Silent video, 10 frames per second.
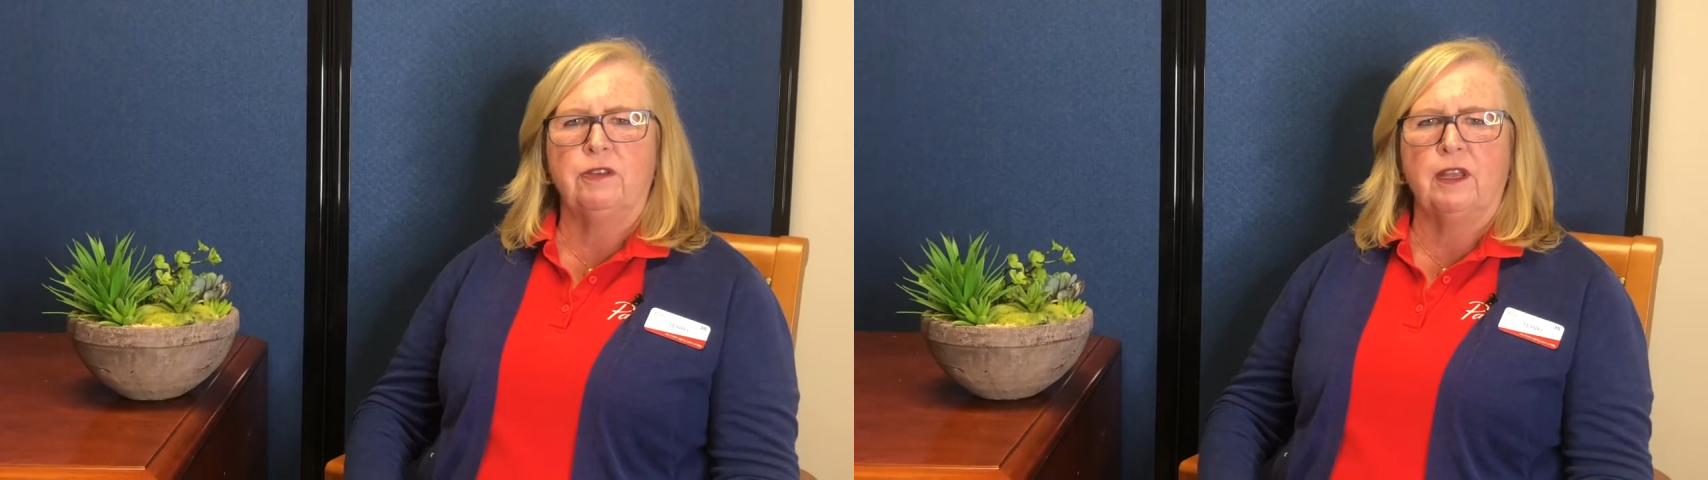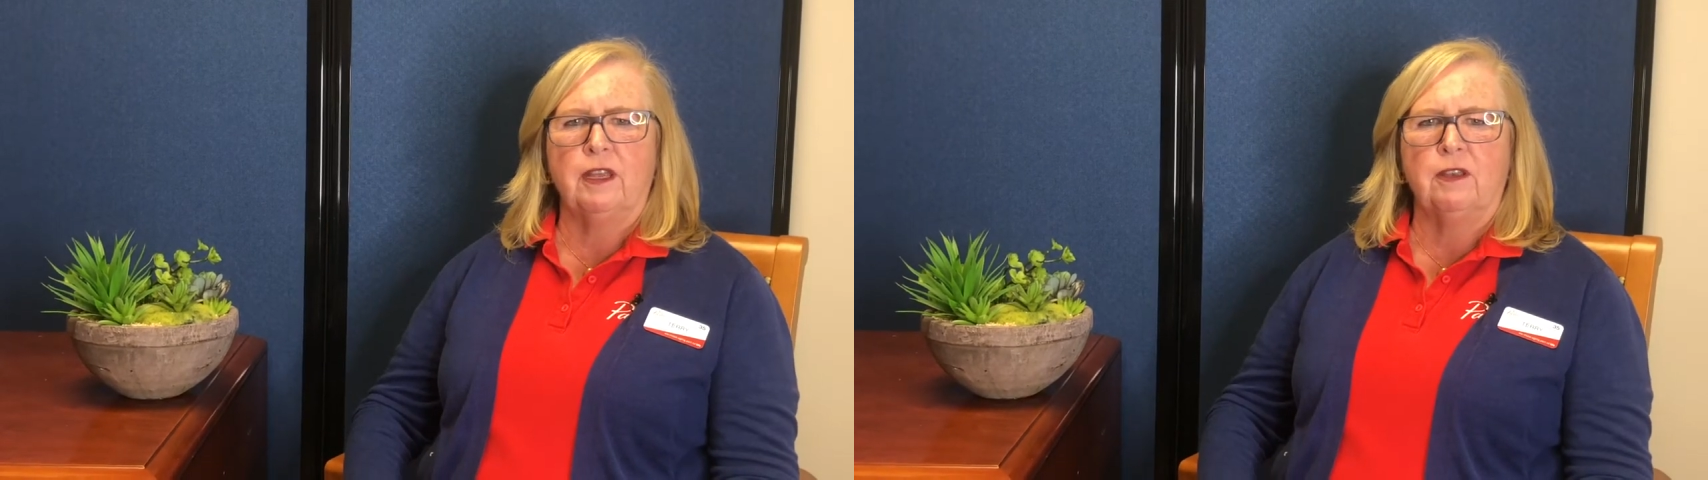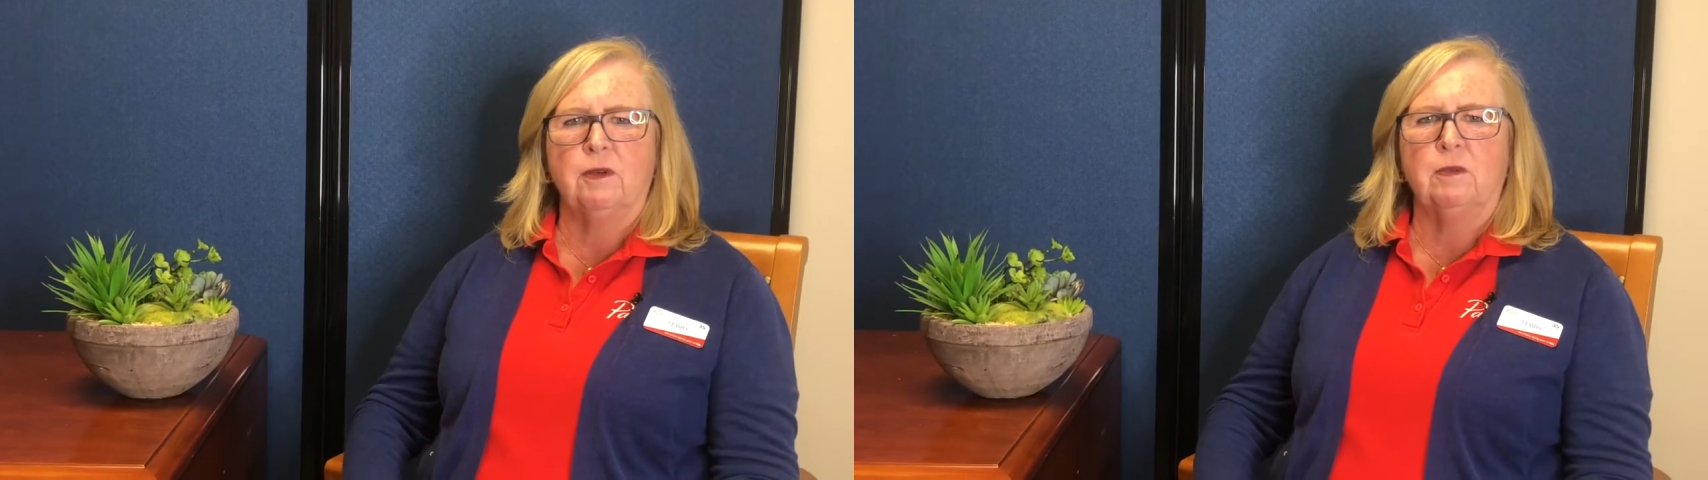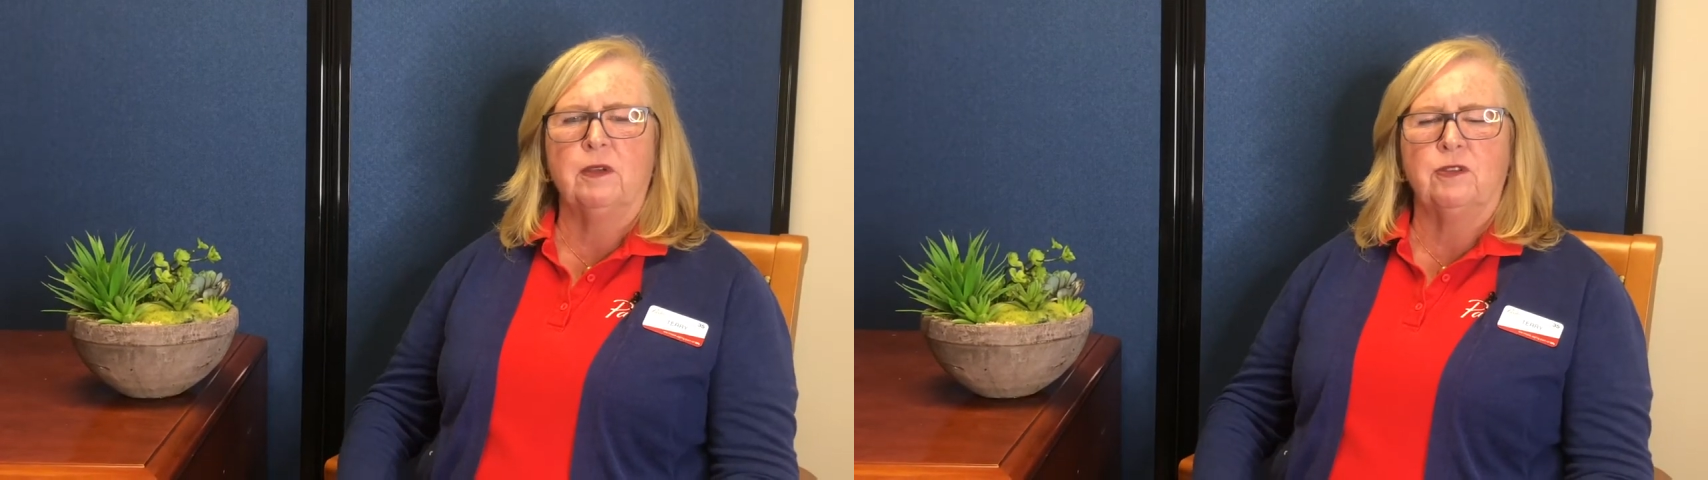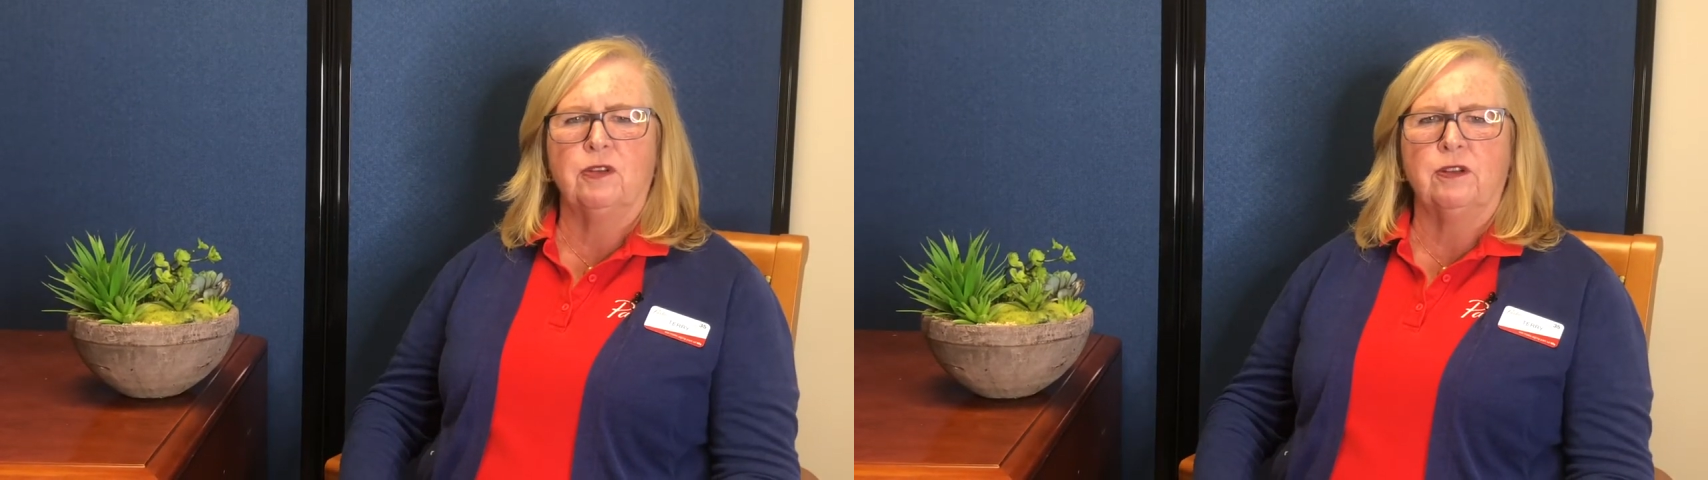day knowing
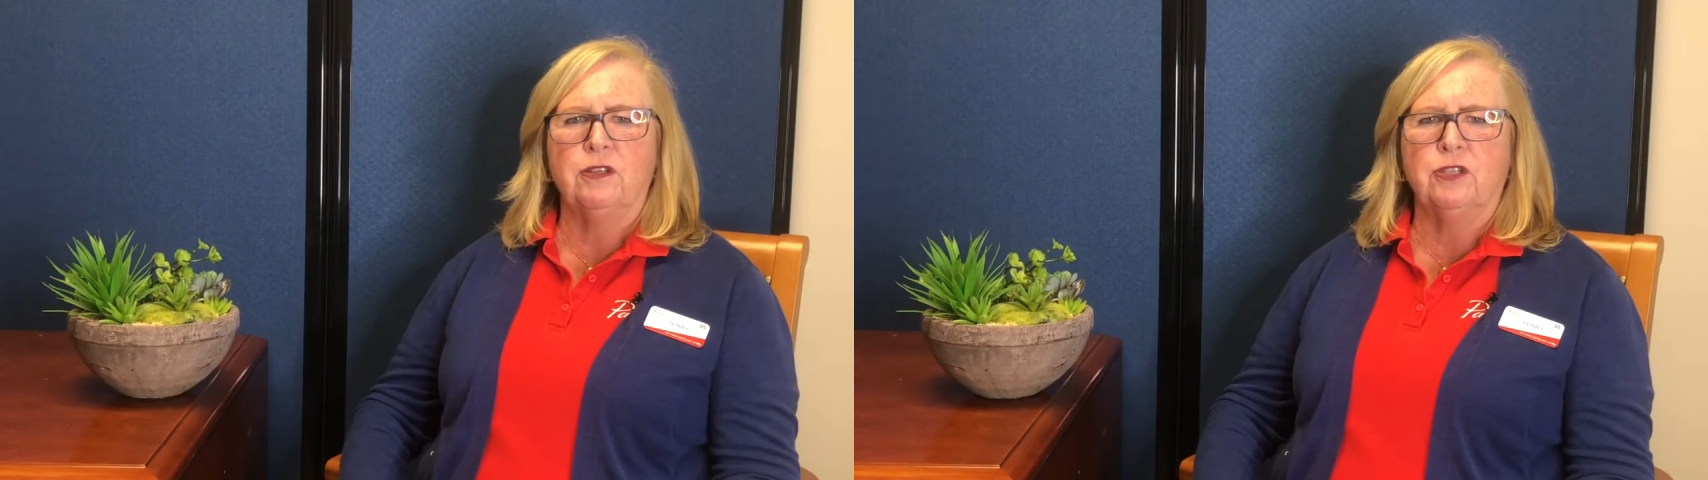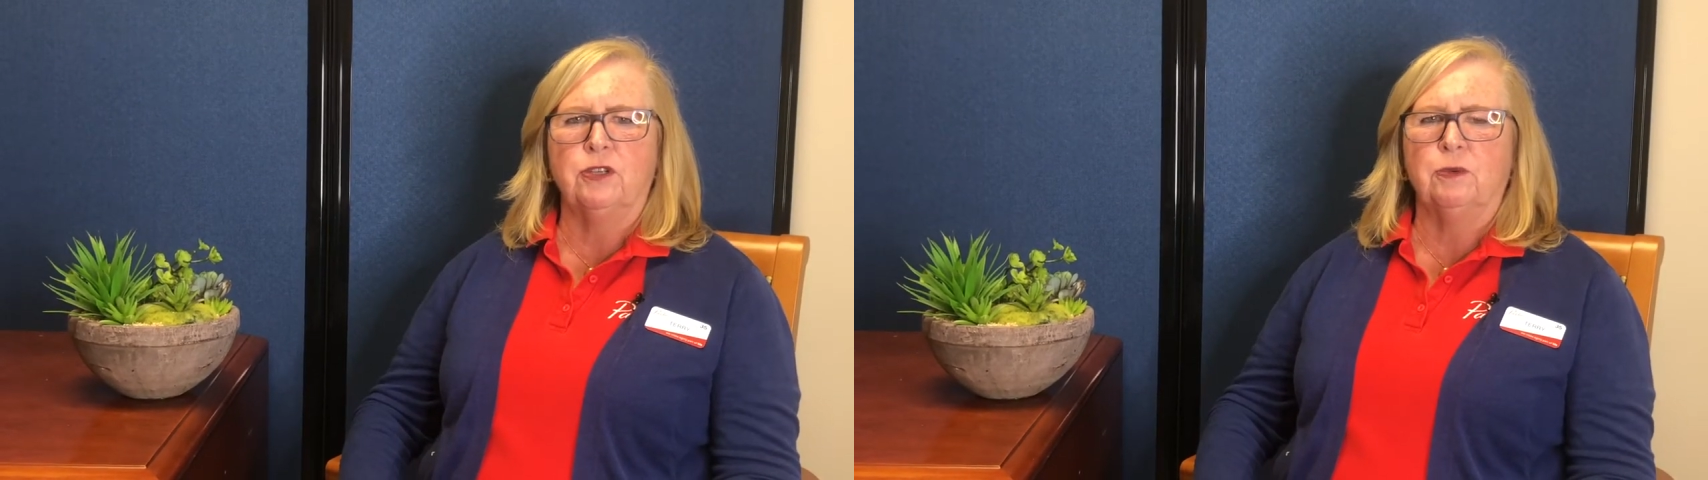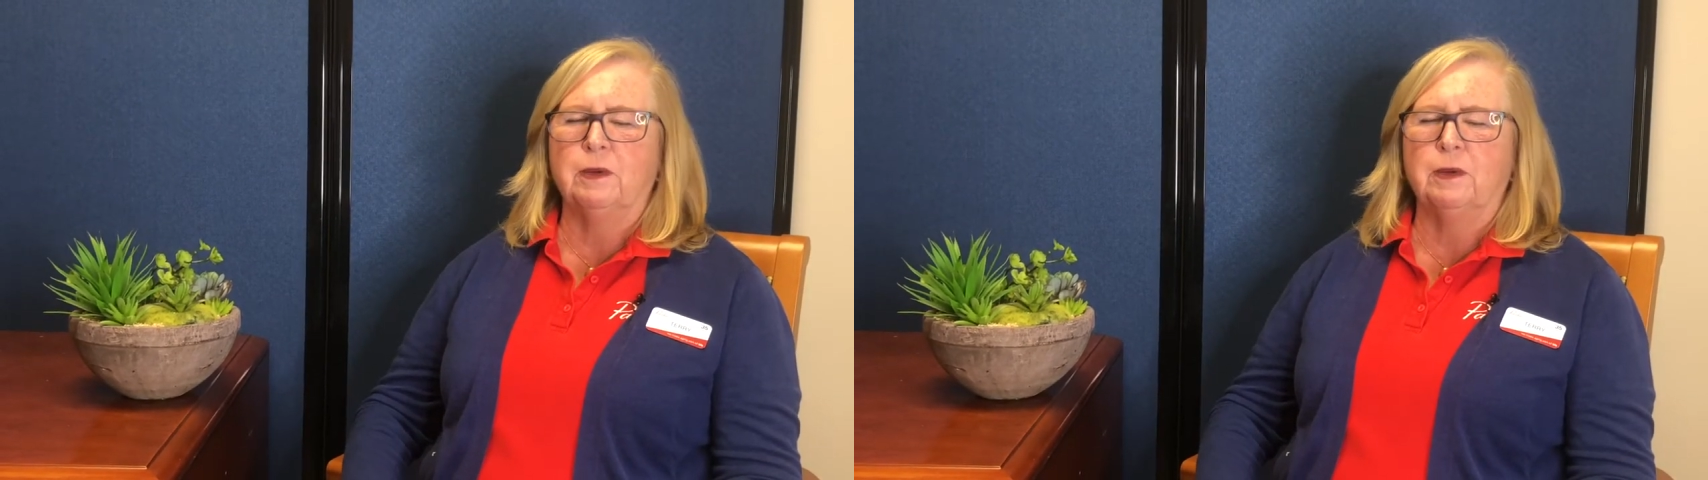what you're going to do,